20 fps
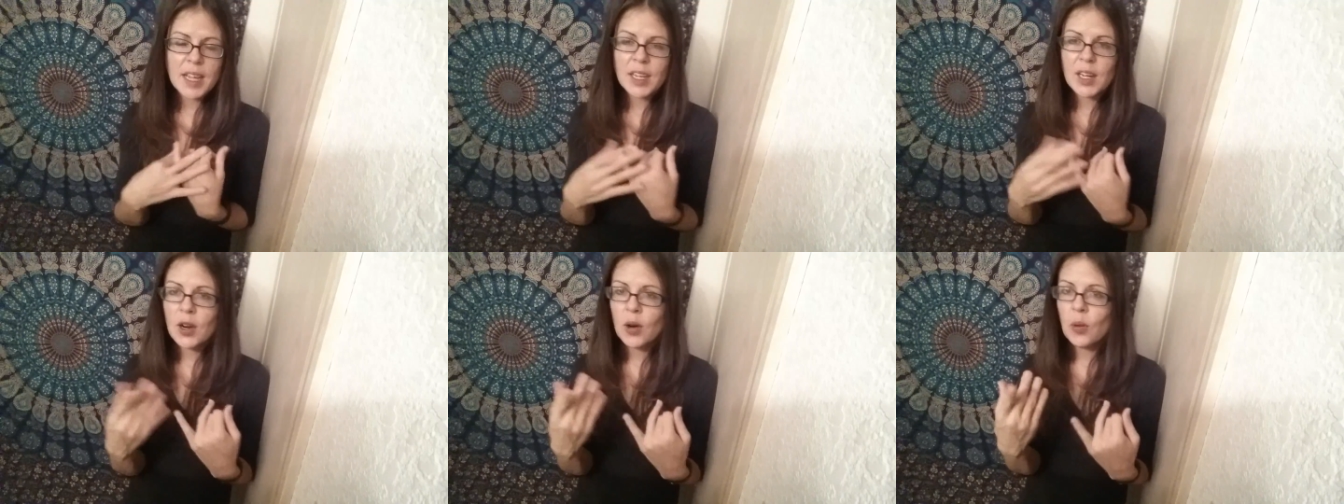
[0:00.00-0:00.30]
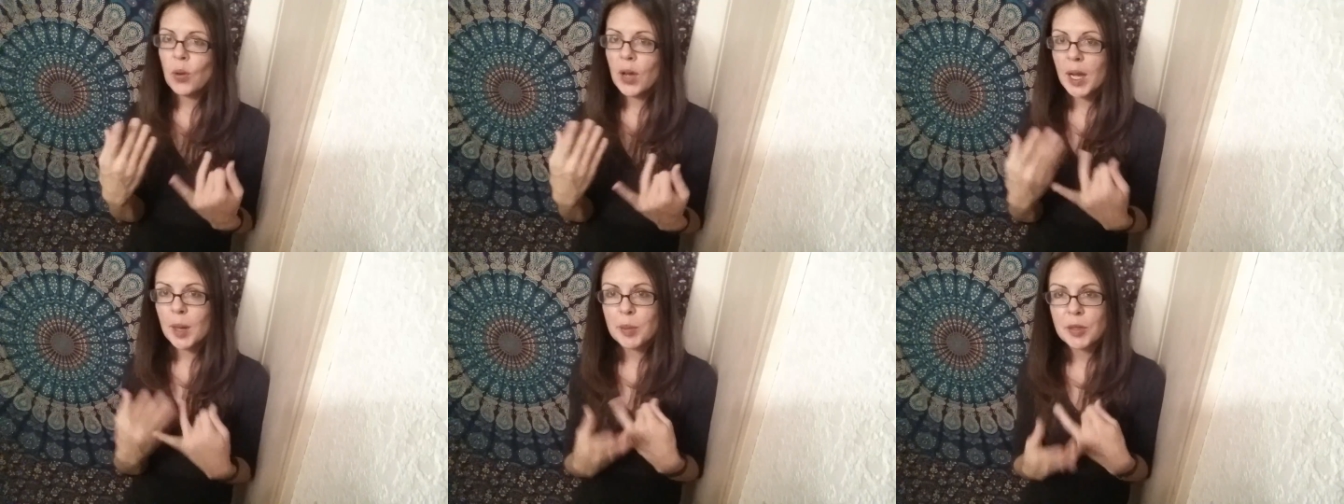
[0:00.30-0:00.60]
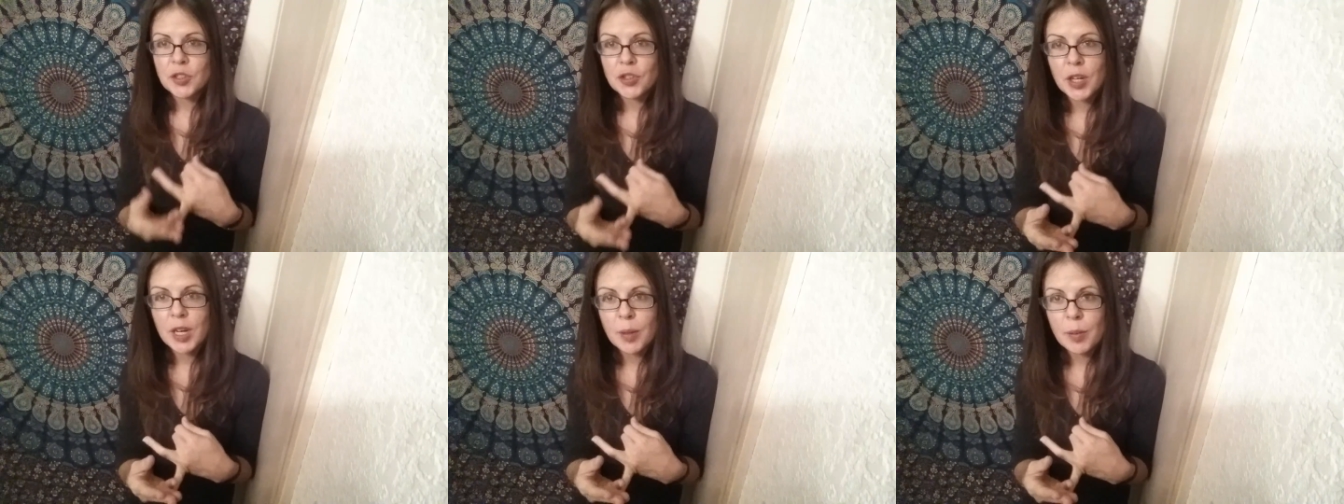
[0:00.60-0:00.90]
You know, wake up
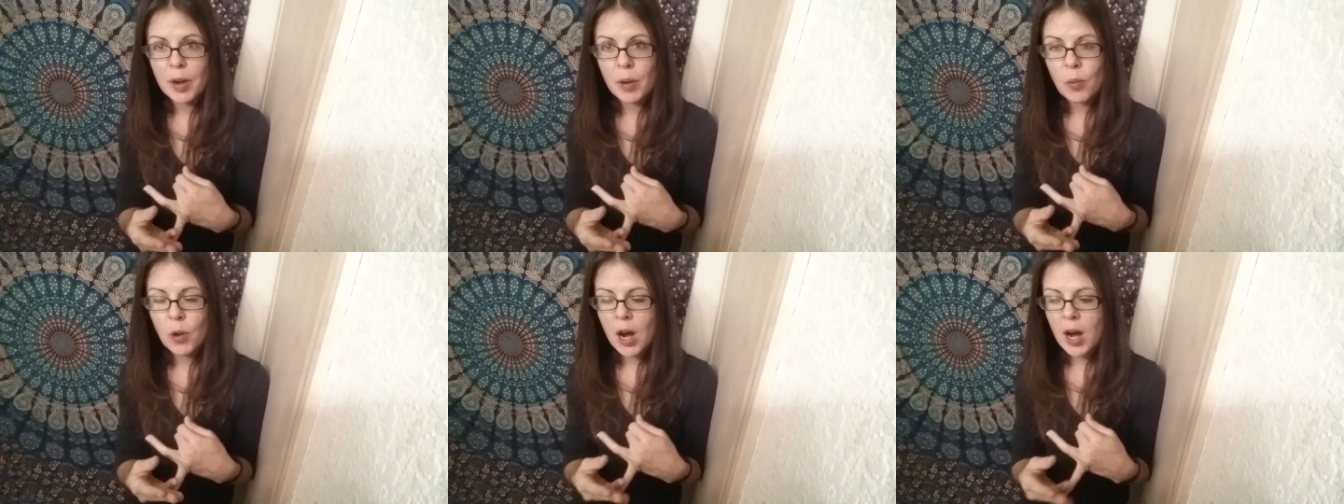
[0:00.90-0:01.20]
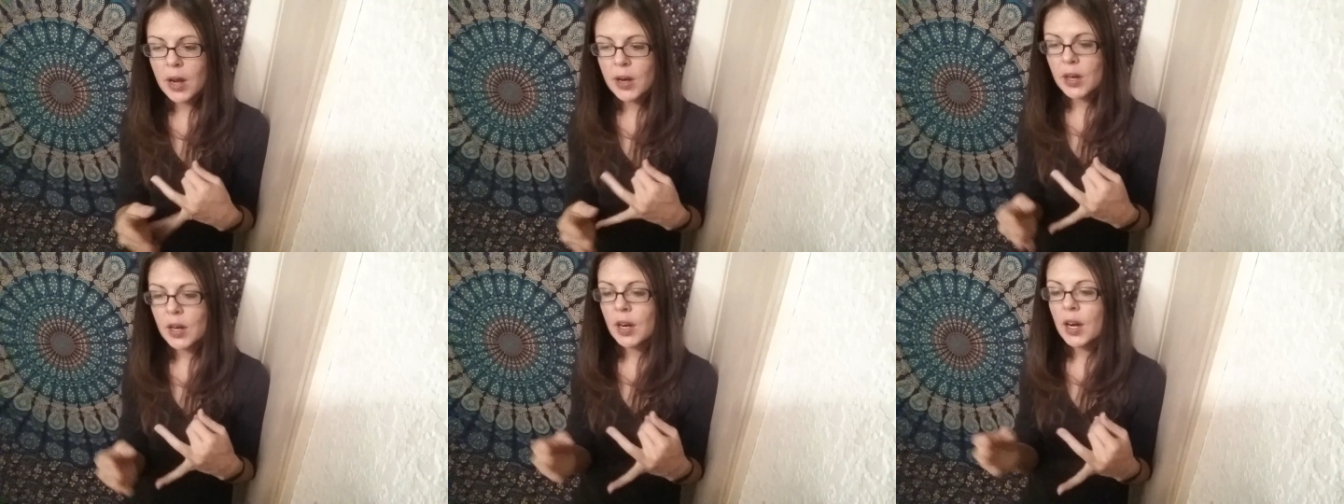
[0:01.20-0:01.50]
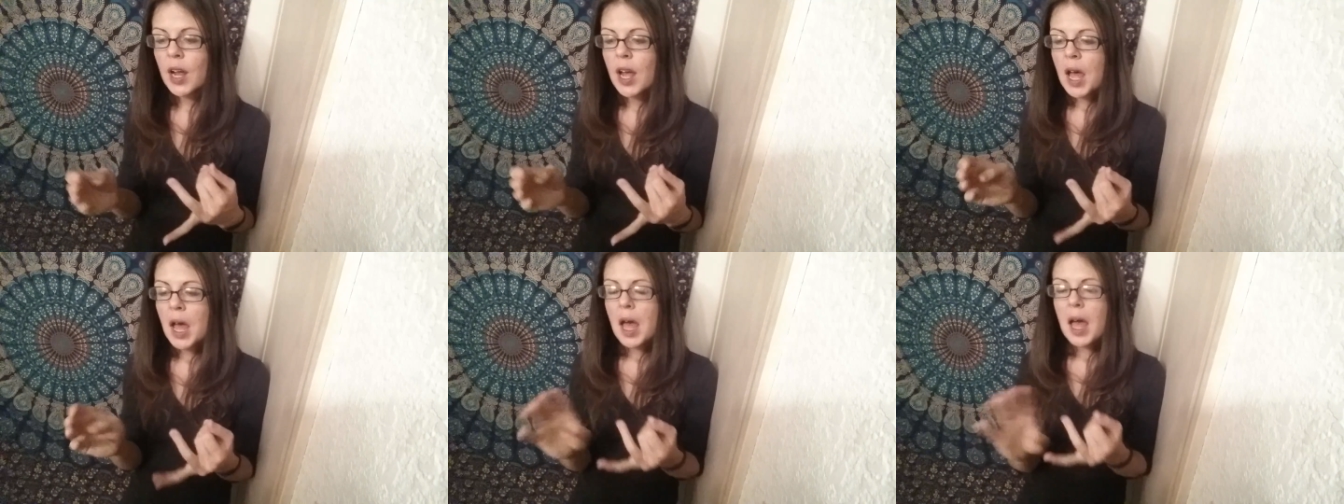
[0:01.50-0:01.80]
and drink my
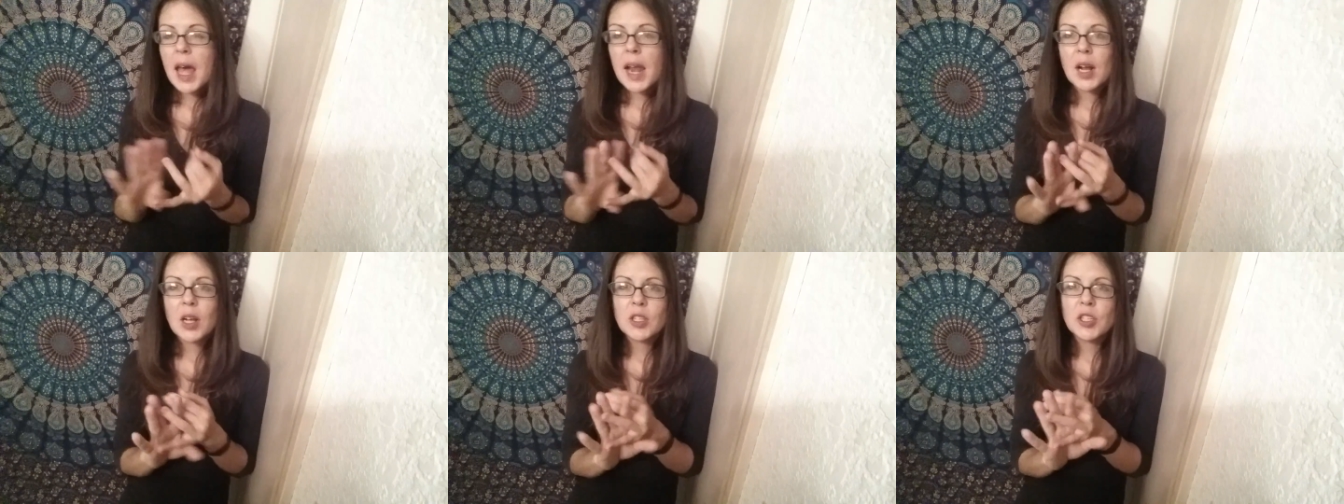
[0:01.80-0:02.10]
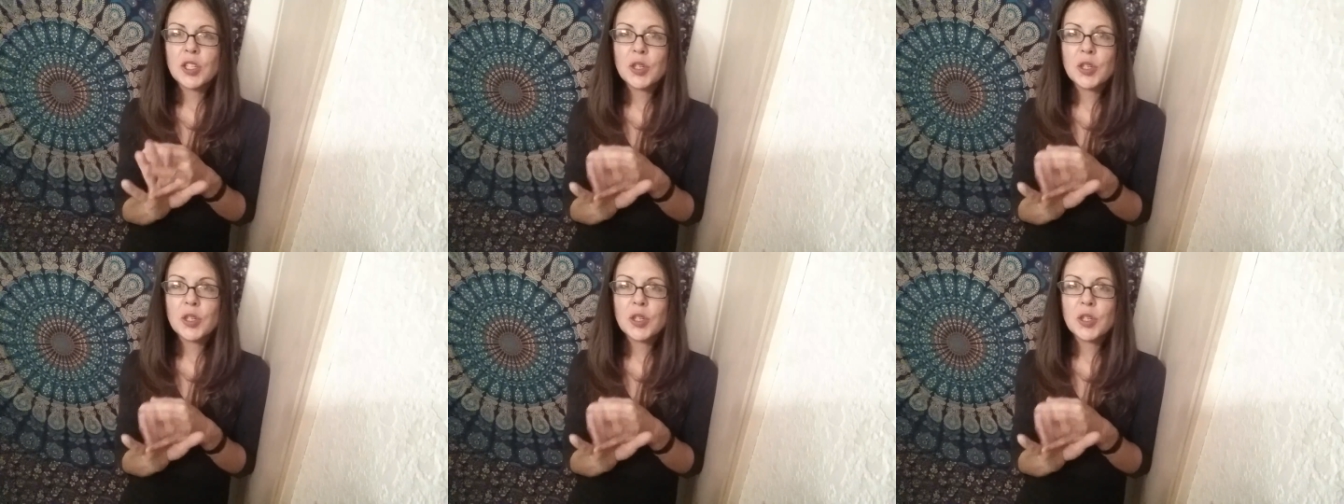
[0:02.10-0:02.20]
water, and I'll